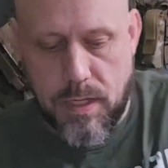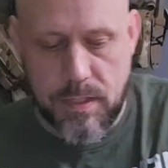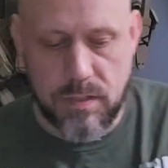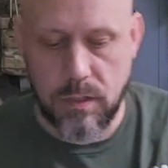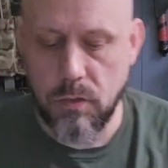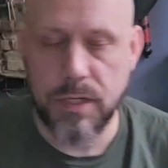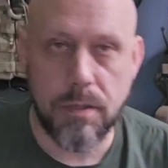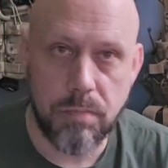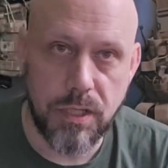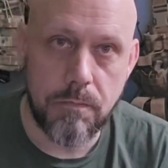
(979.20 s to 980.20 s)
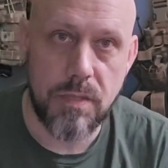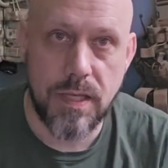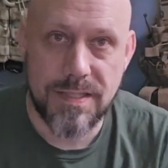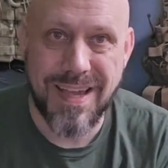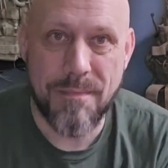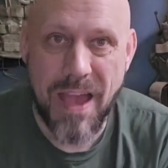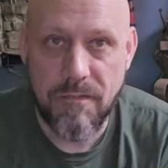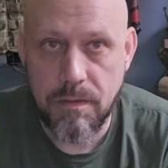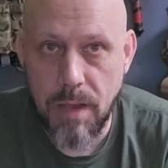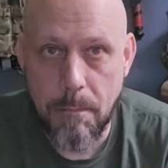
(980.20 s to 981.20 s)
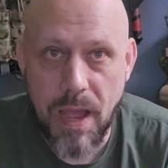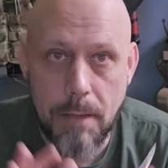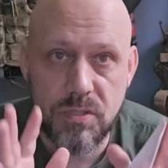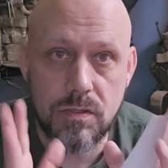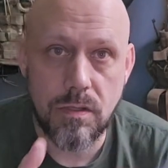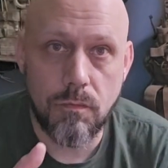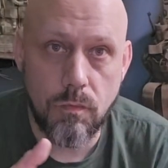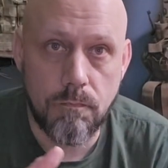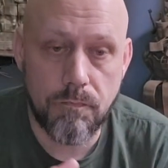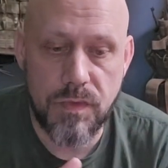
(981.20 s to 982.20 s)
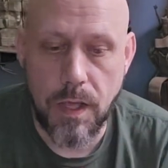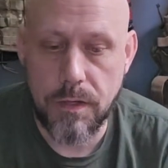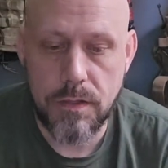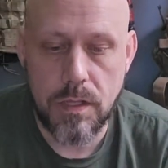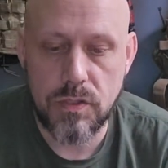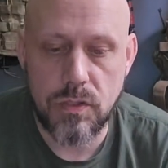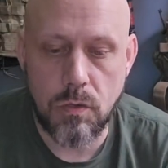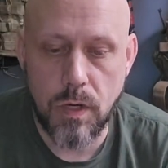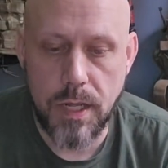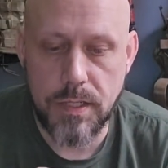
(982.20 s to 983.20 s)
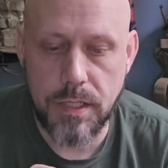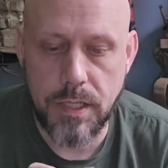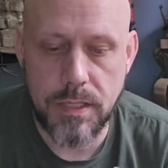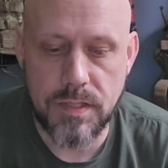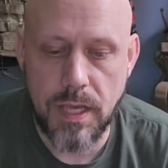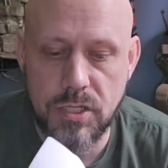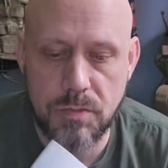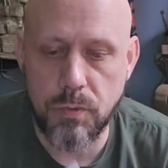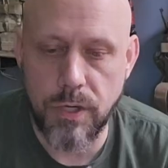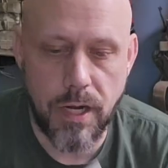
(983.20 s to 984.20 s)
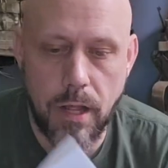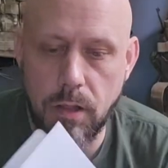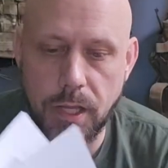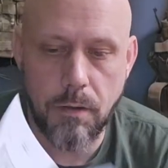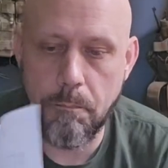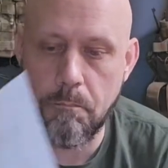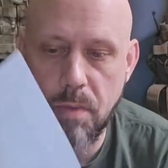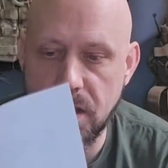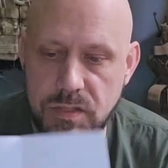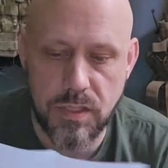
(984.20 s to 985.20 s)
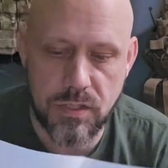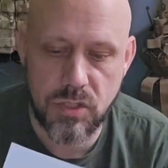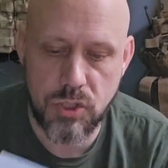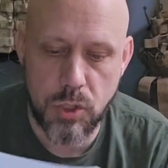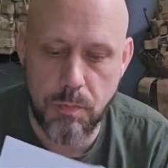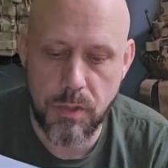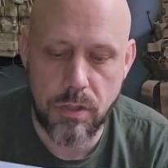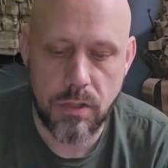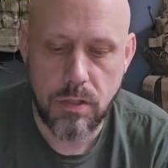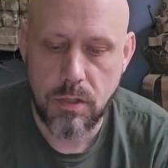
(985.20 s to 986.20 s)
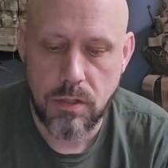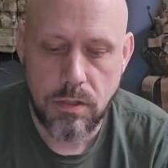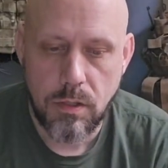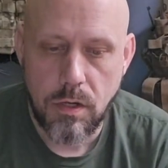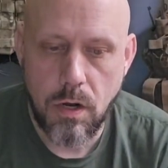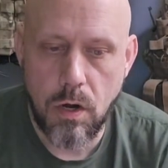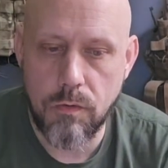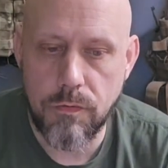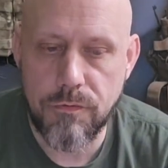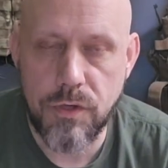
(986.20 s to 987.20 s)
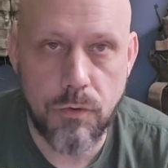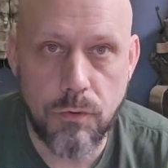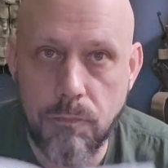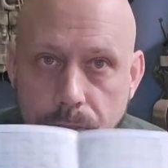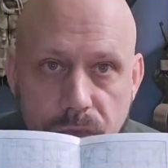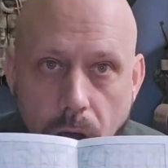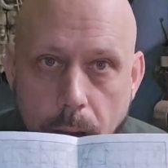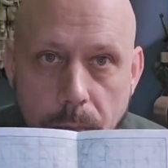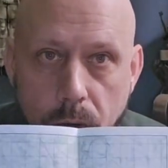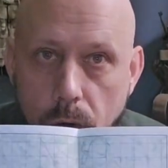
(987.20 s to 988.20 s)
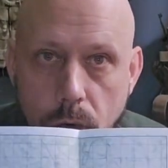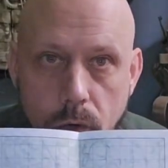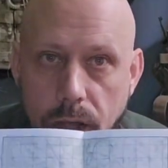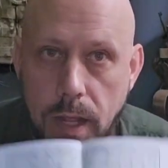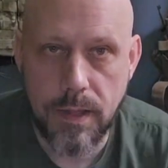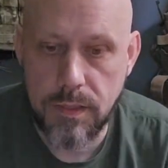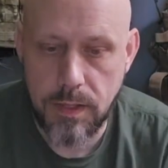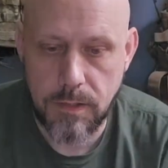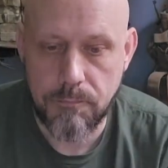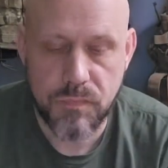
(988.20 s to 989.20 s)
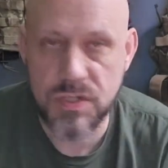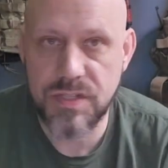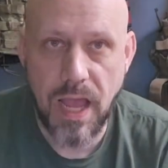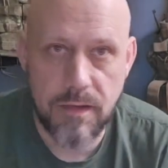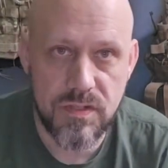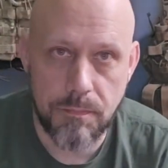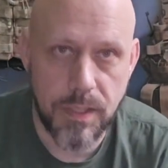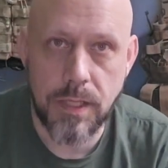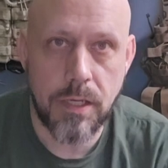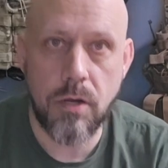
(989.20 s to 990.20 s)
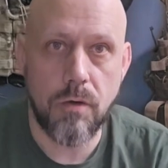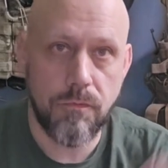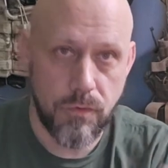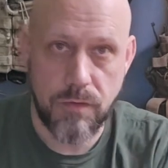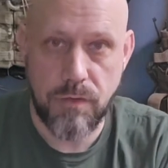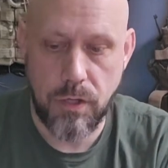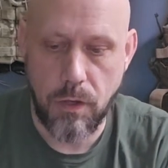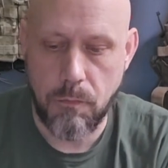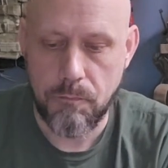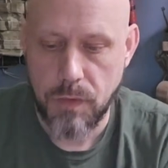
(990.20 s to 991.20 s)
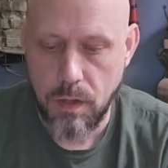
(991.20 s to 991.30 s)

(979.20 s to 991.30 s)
it's a little incomplete because I am having my maps done. So what I did is I just printed out like a basic, stupid overview topo kind of thing, just to have something in here for the video.